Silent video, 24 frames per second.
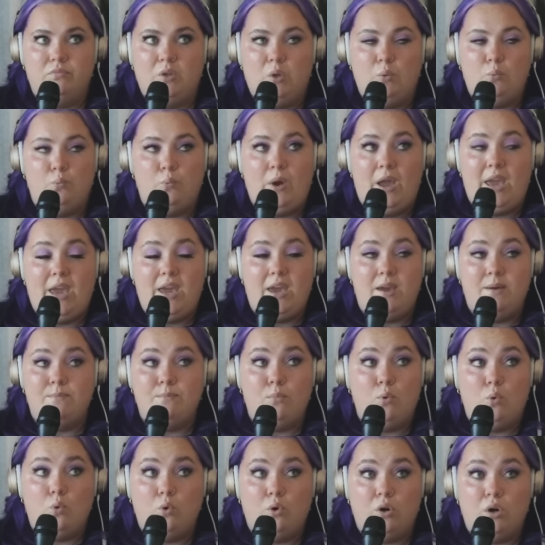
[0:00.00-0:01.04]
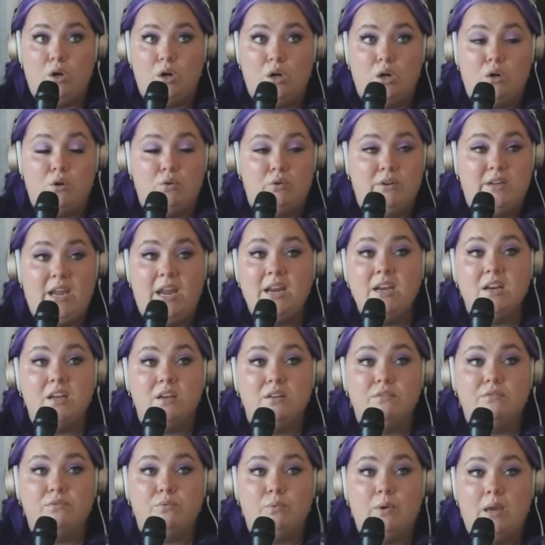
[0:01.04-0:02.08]
way more
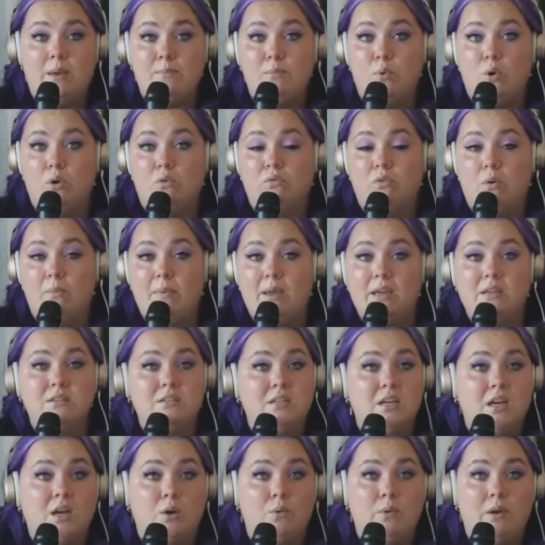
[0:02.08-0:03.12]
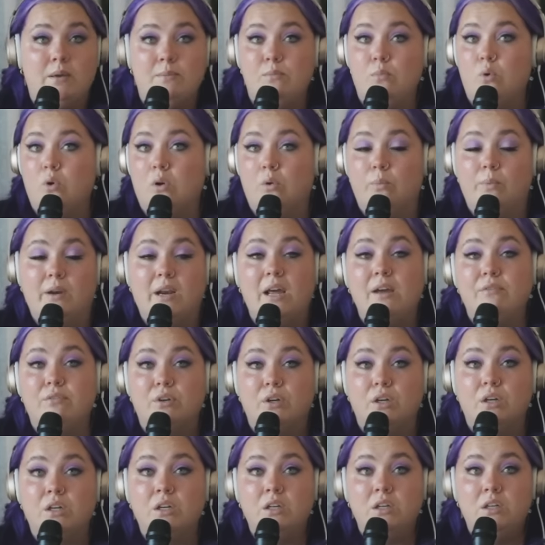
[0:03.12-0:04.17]
creative, way more romantic, way more
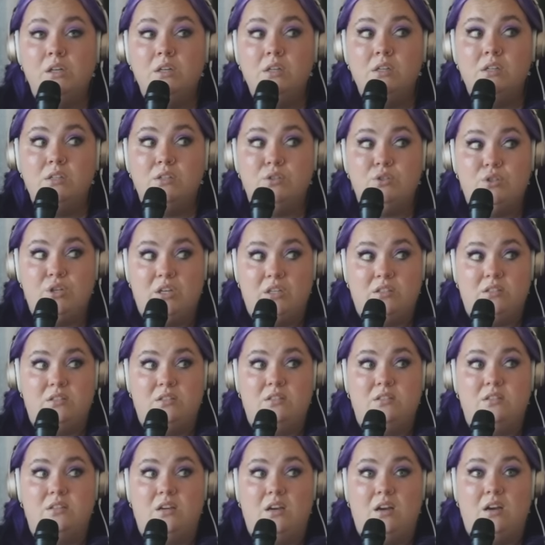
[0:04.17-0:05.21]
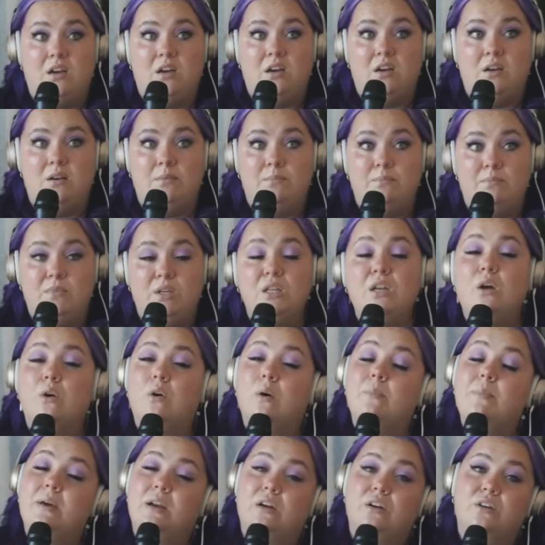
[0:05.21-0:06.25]
whatever, just a
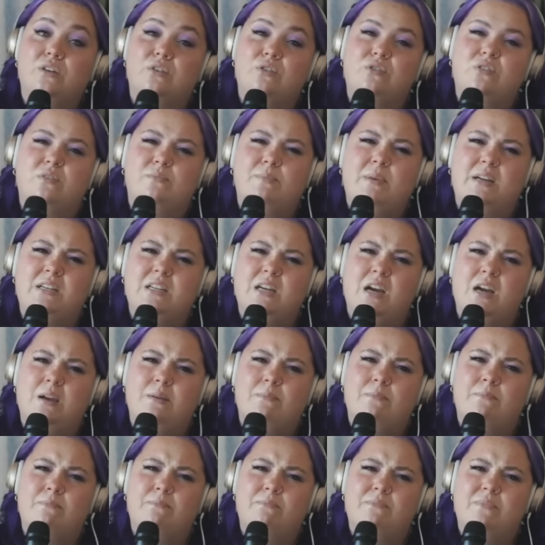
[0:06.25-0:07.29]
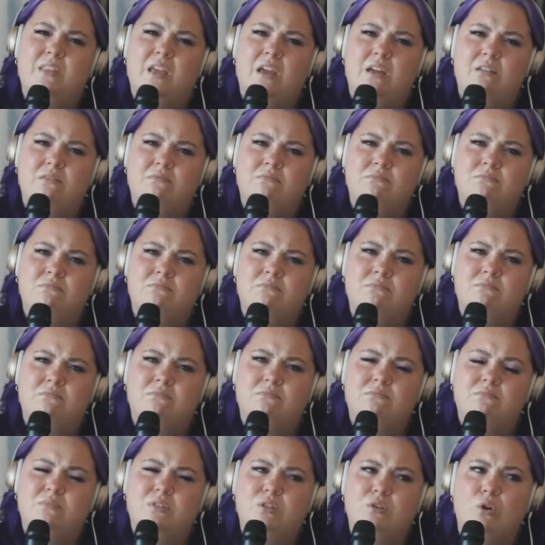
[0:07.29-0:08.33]
better use of my time than
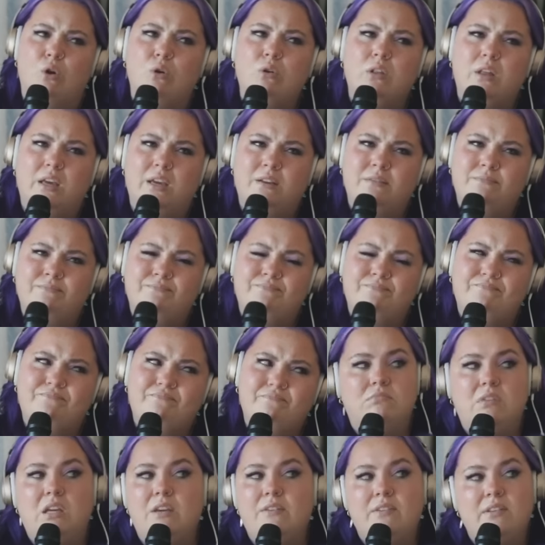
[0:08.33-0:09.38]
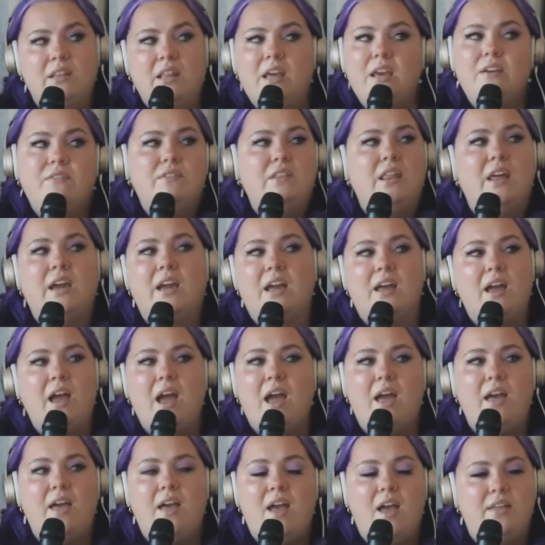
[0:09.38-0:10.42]
scrolling. Even like
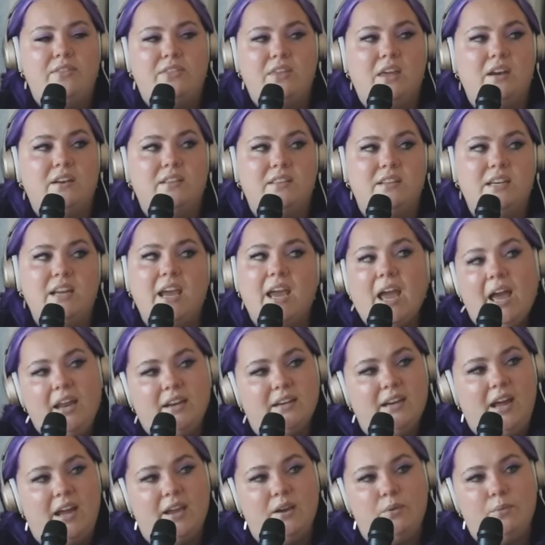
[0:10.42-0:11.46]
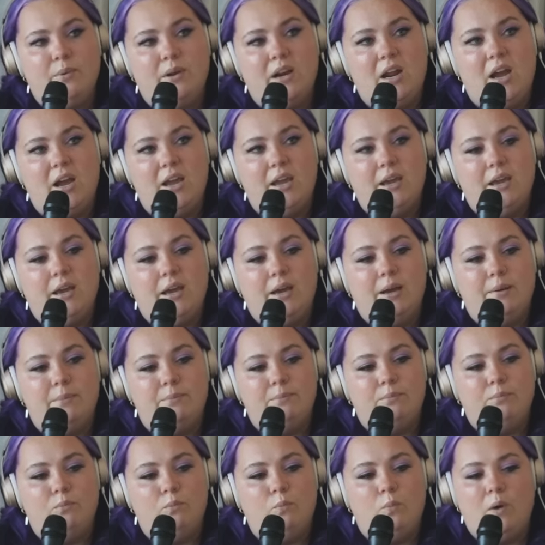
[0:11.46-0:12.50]
at the end of the day, at night, when I
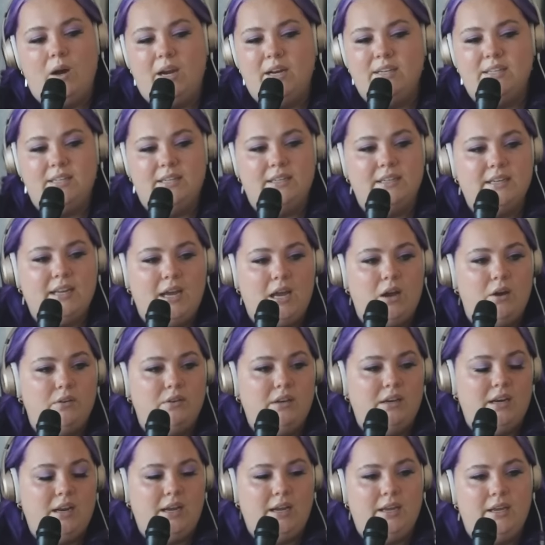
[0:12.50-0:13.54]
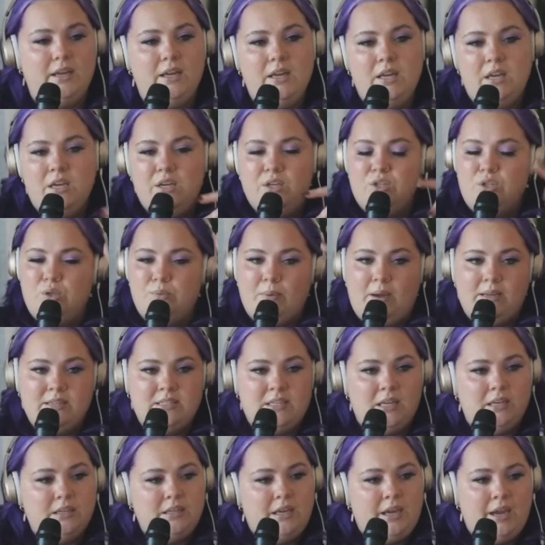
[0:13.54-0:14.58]
am winding down and I do my
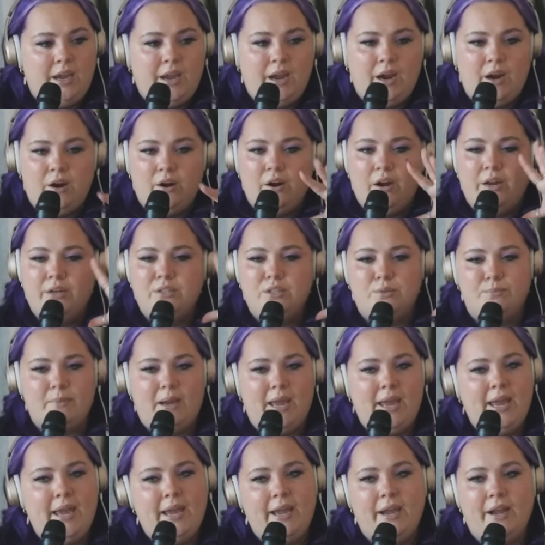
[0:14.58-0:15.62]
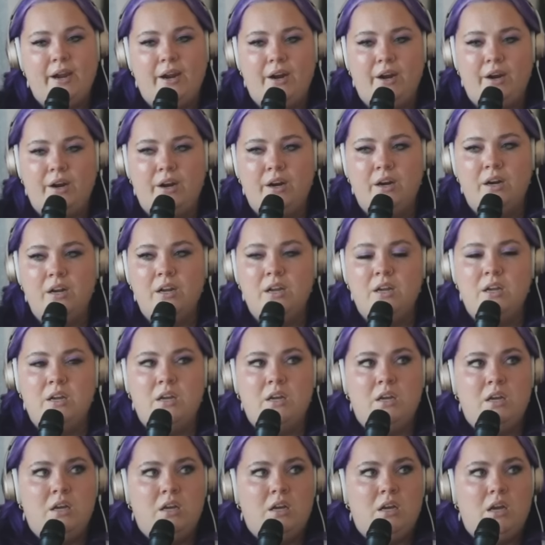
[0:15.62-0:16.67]
skincare, I do my hair,
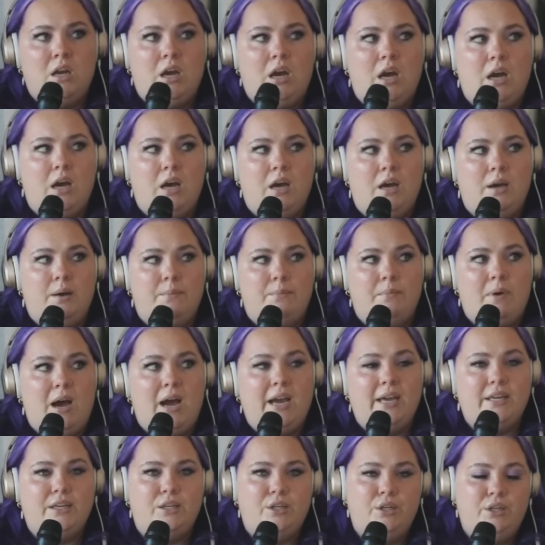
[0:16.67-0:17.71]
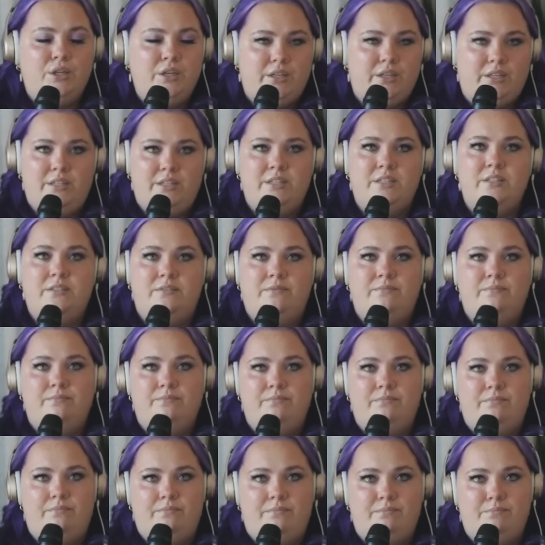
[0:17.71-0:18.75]
I could
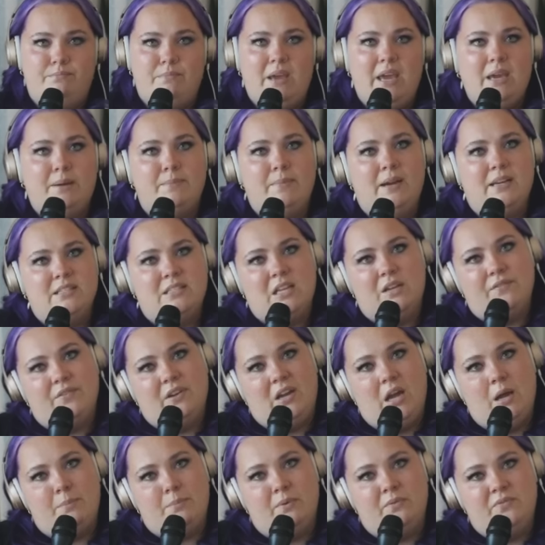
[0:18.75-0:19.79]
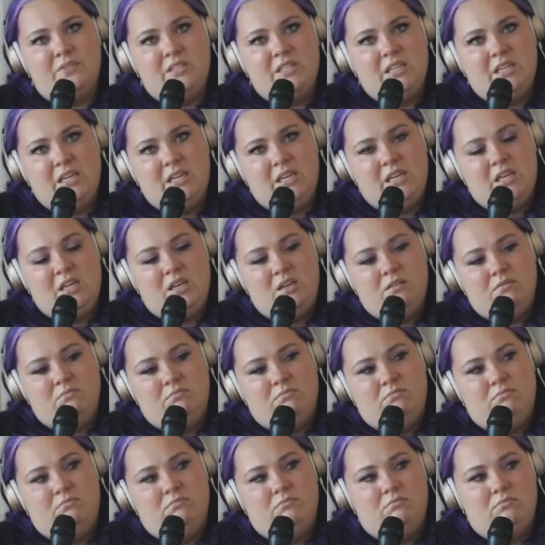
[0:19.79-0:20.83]
make myself a cup of tea,
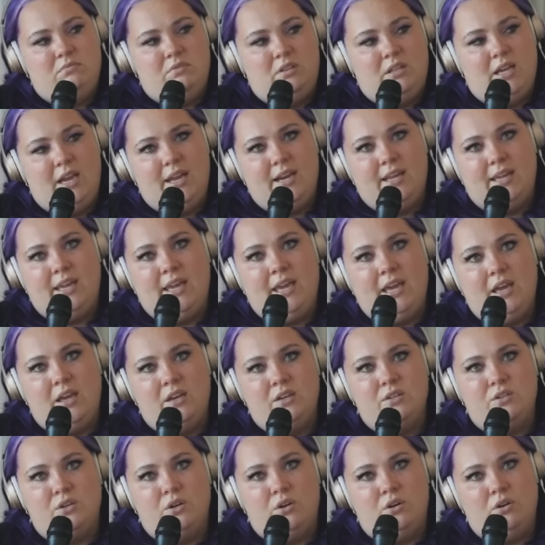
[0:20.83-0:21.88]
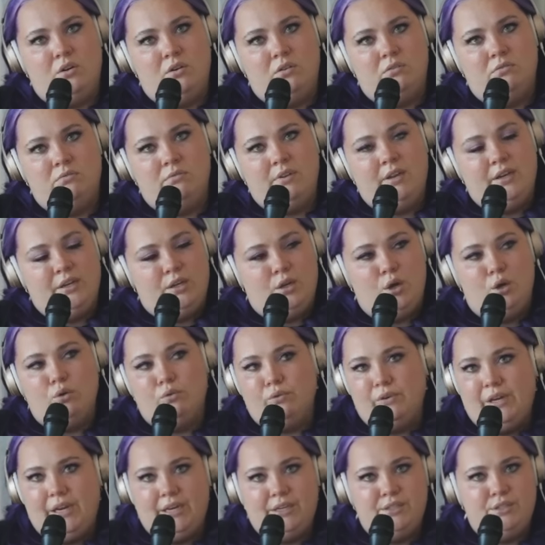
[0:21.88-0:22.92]
light a candle, and go
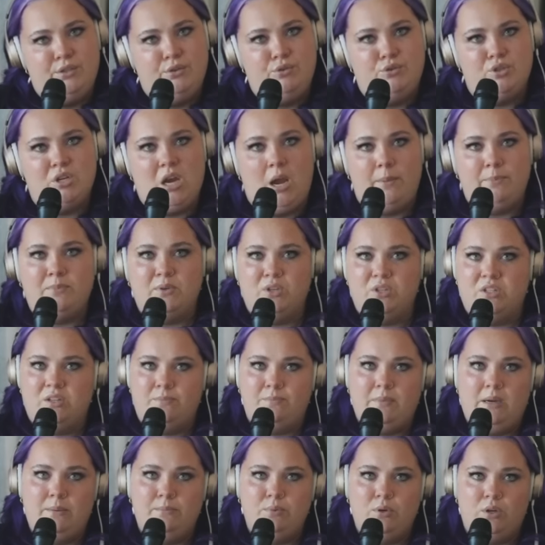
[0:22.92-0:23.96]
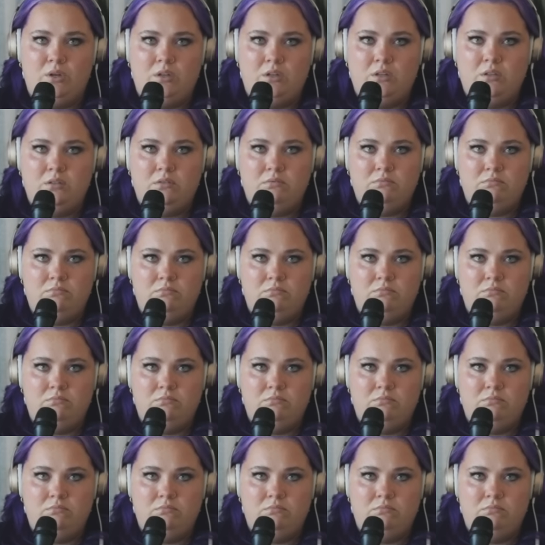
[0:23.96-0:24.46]
read 2 chapters of my book